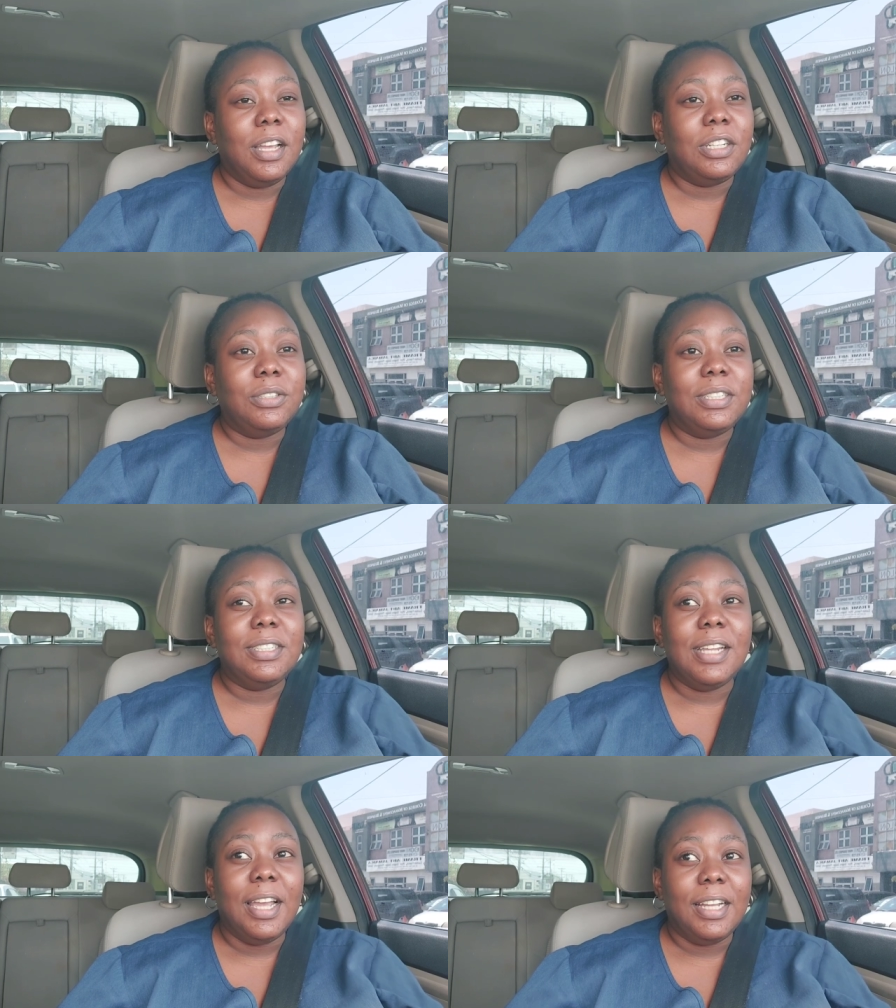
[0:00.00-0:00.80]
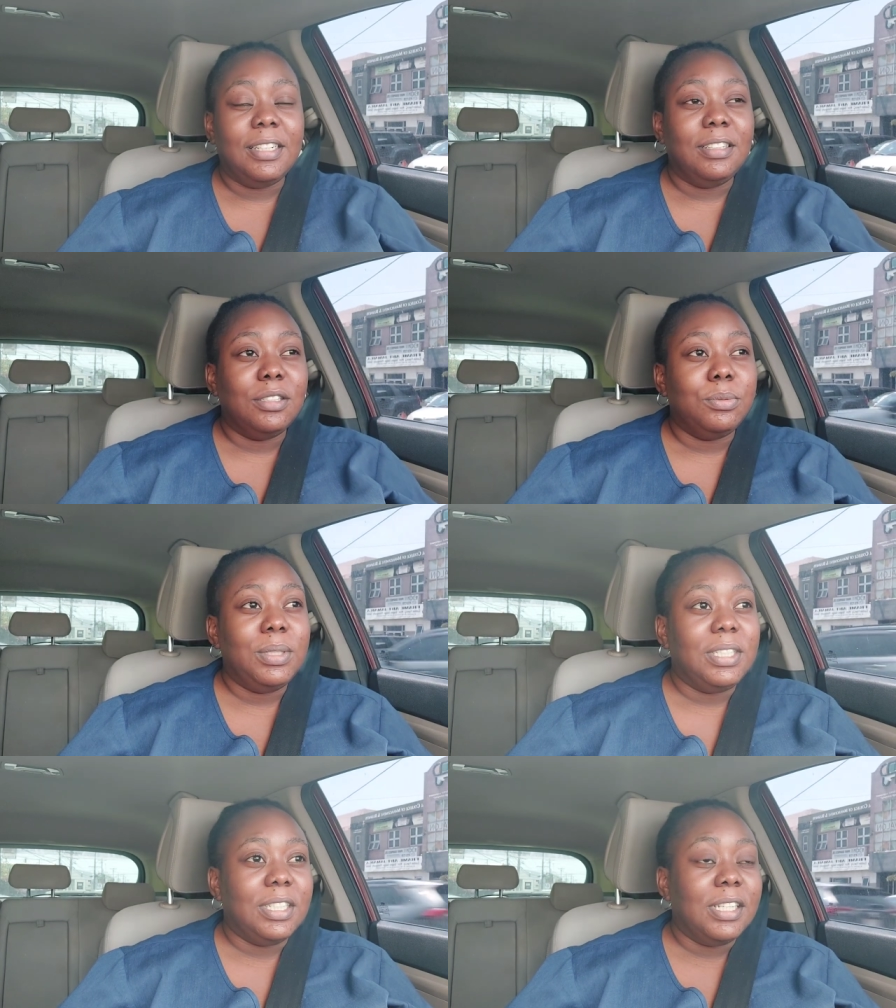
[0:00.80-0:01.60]
actually died this
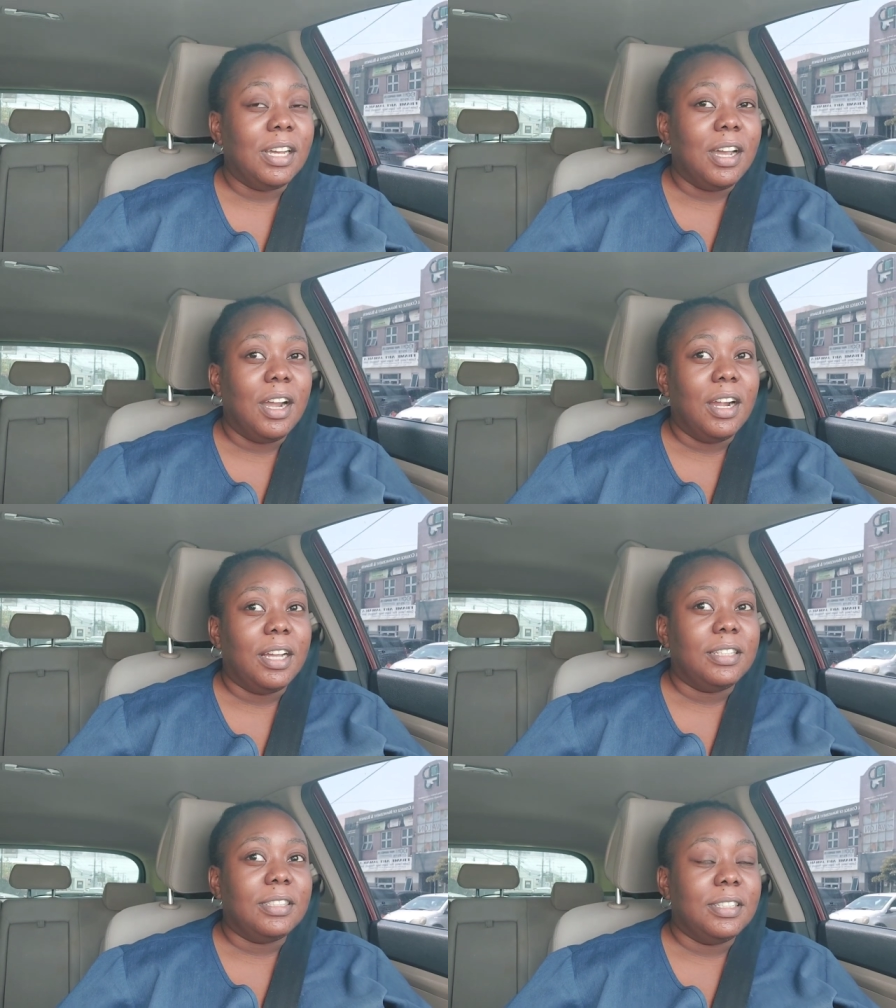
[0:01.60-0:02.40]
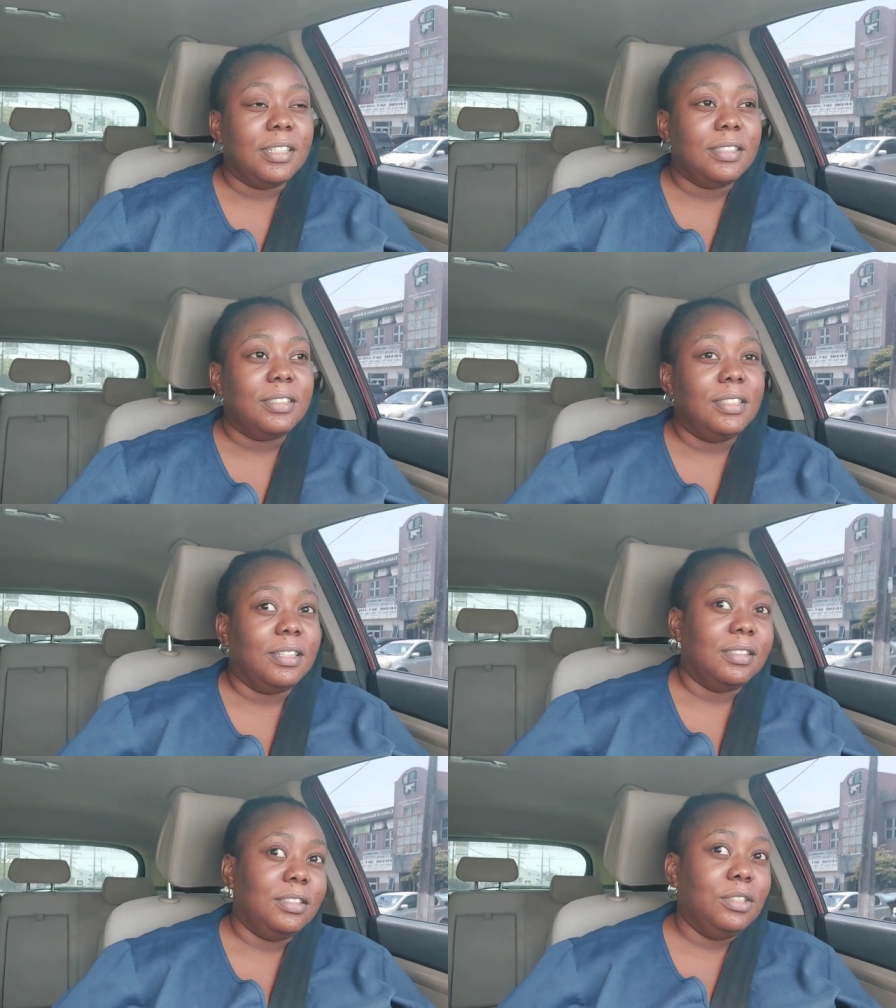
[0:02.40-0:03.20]
week in a car accident
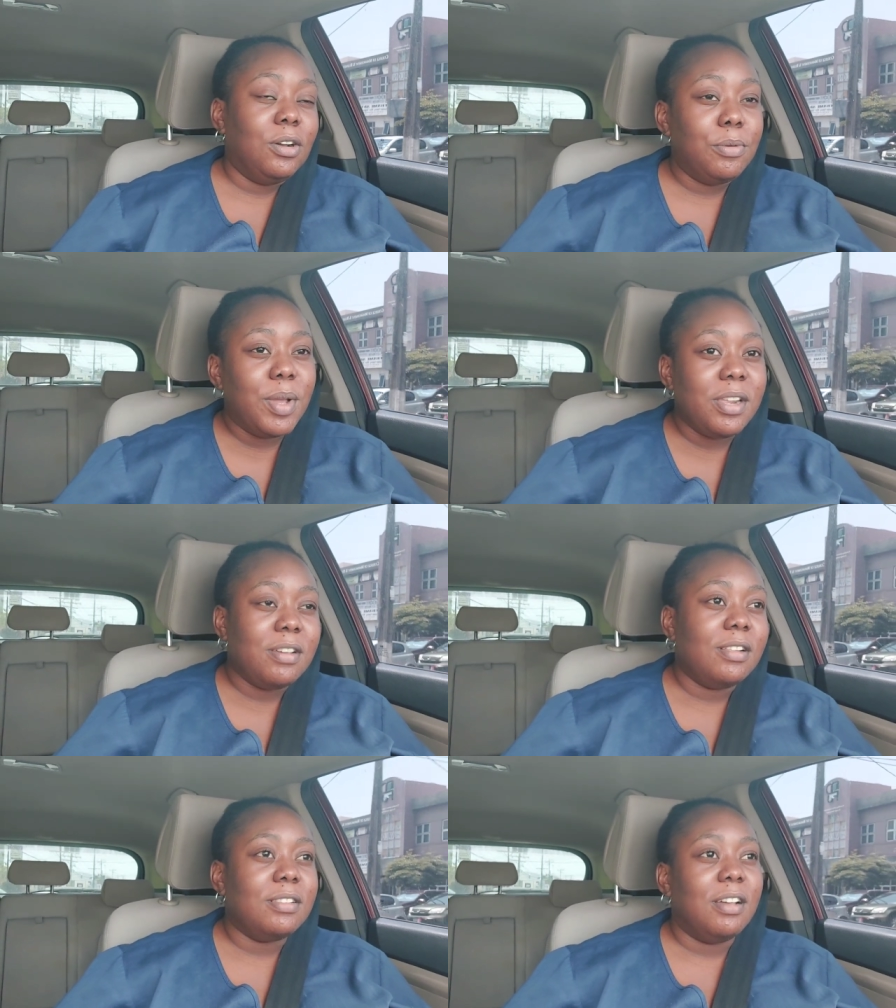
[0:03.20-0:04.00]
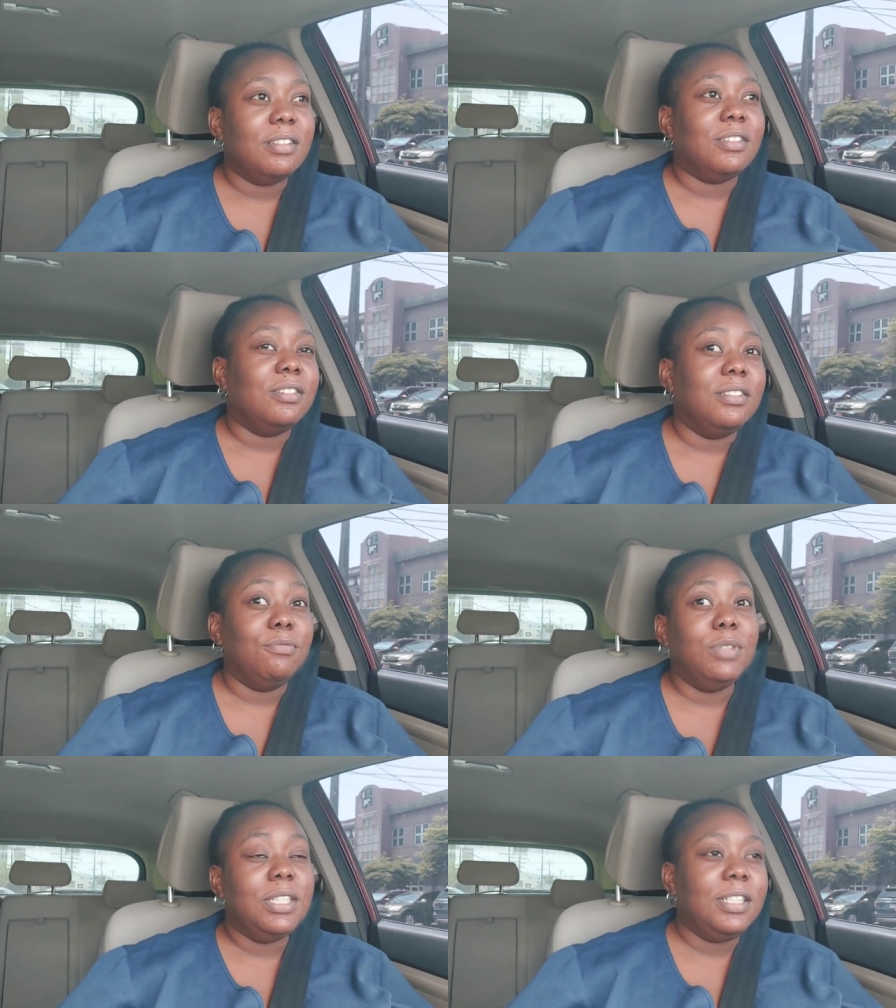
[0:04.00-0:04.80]
yes young medical doctor
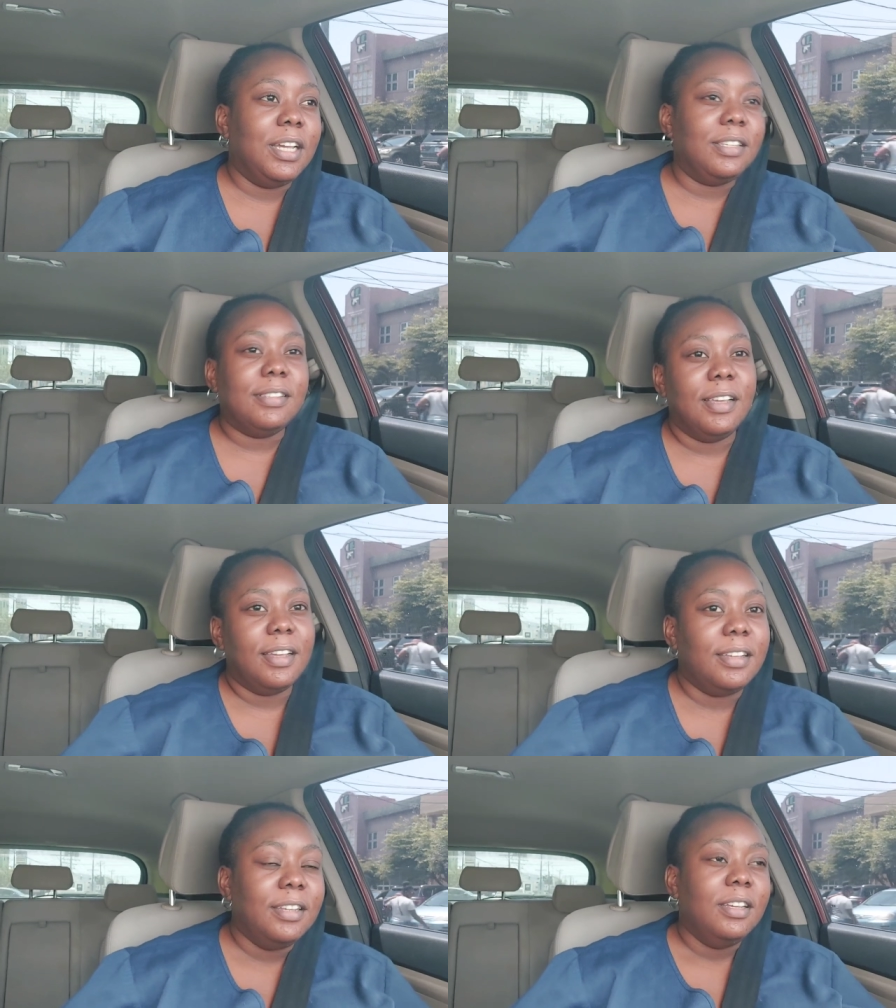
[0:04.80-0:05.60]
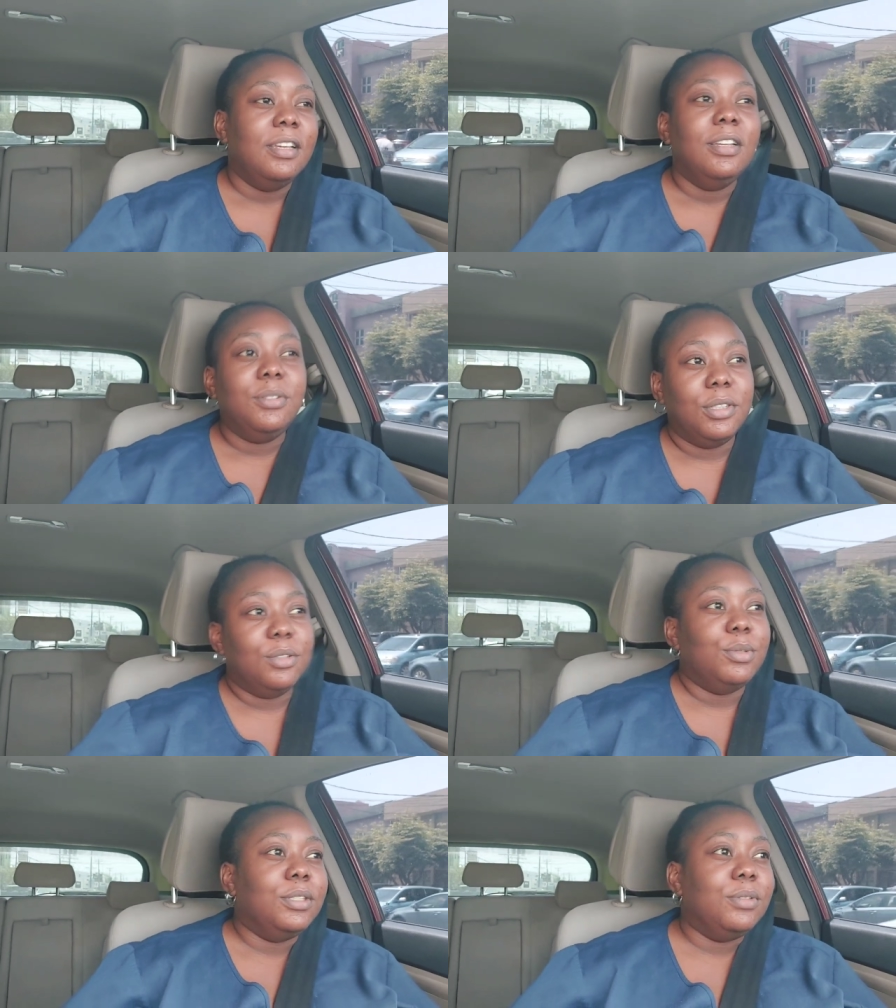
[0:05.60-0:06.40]
really nice guy but
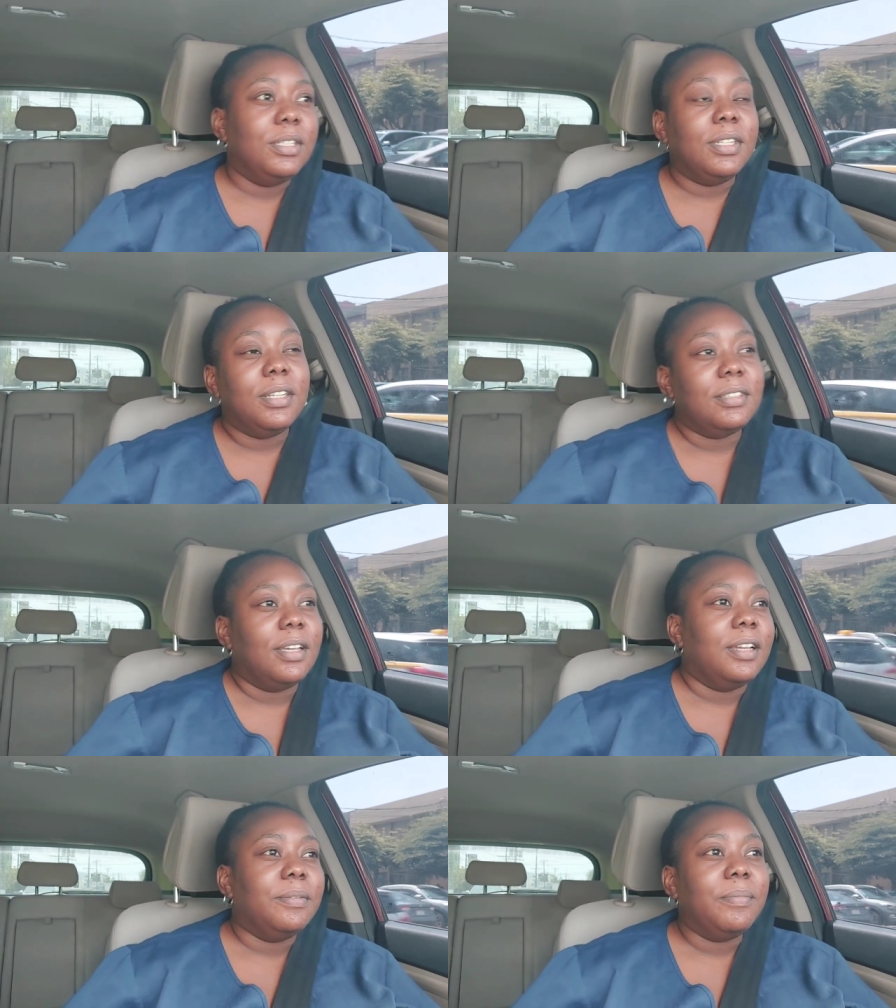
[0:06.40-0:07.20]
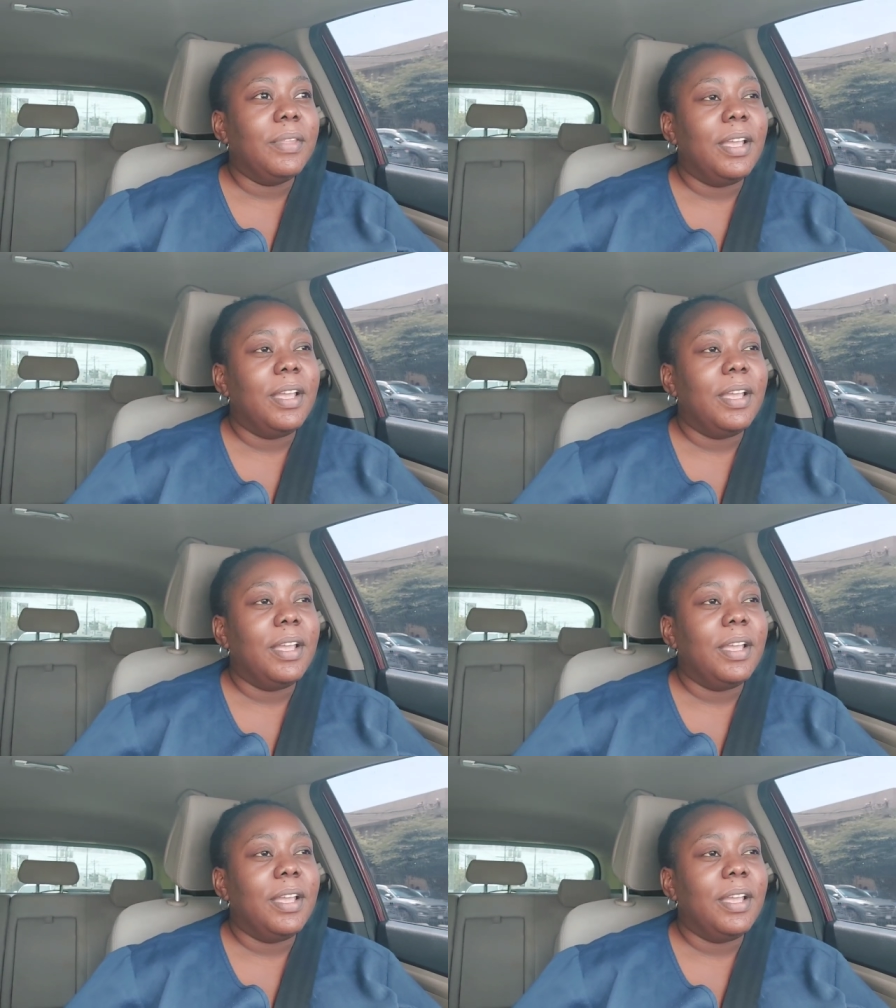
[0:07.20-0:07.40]
a really really nice guy